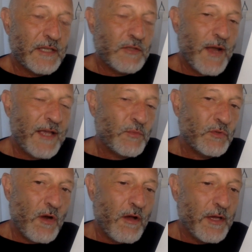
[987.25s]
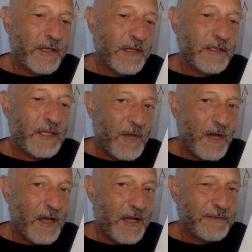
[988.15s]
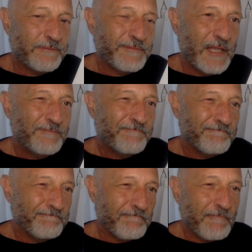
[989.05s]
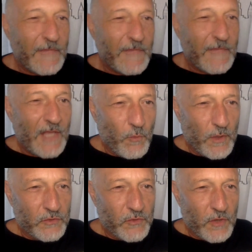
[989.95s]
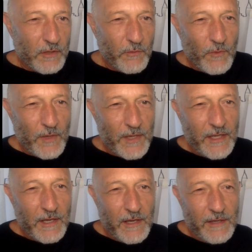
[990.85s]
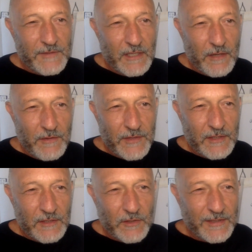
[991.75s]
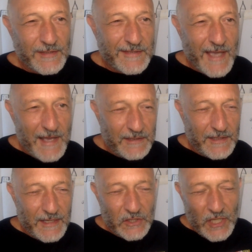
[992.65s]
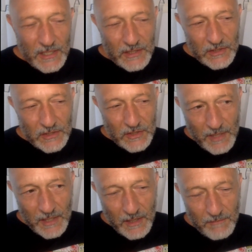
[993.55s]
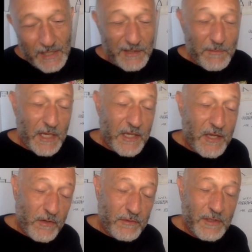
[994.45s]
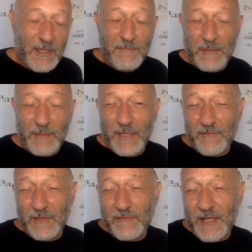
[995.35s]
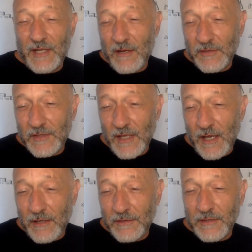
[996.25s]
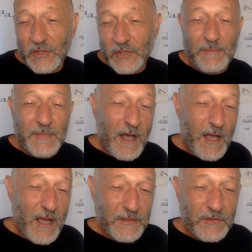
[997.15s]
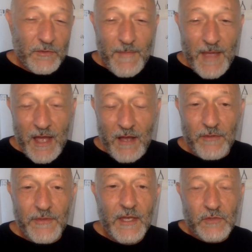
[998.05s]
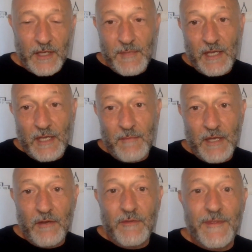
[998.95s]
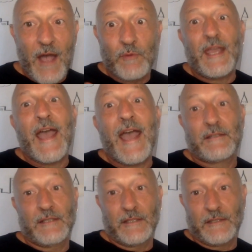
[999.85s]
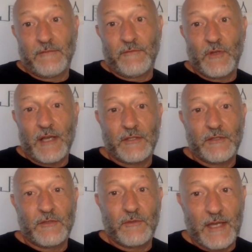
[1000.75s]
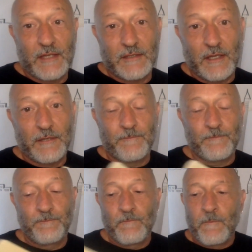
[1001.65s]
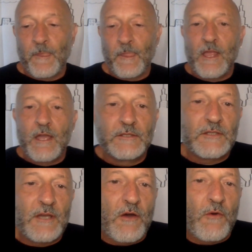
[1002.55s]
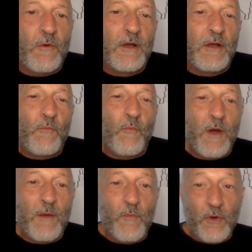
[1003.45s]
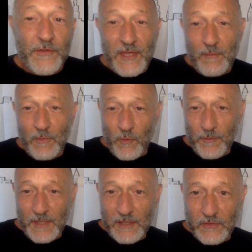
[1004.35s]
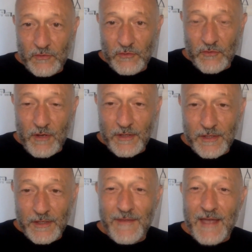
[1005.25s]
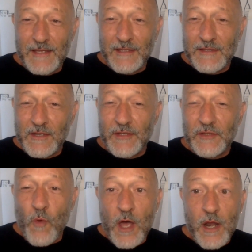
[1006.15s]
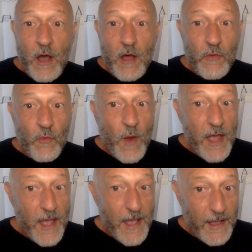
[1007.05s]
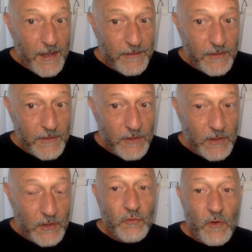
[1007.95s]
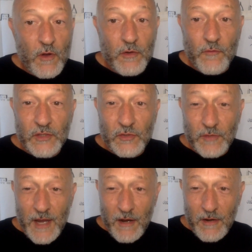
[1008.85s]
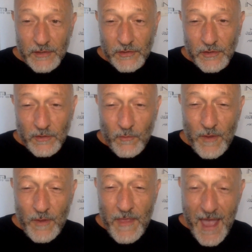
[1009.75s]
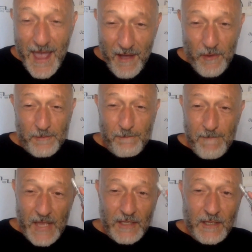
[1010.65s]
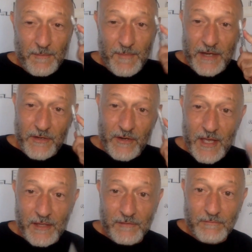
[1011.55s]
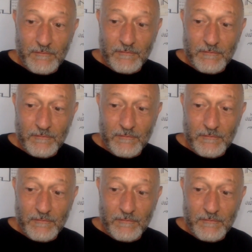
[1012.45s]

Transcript: So as we're drawing, keep in mind, I don't want to draw the way I've seen other things look exactly. I can change them a bit, make them my own, maybe give a different hairstyle, different shaped eyes or mouth, try to make it my own. That would be excellent if you guys could do that today. And so one more thing before we begin drawing, and that is there is one other way that you can draw an original character without making it up out of your head.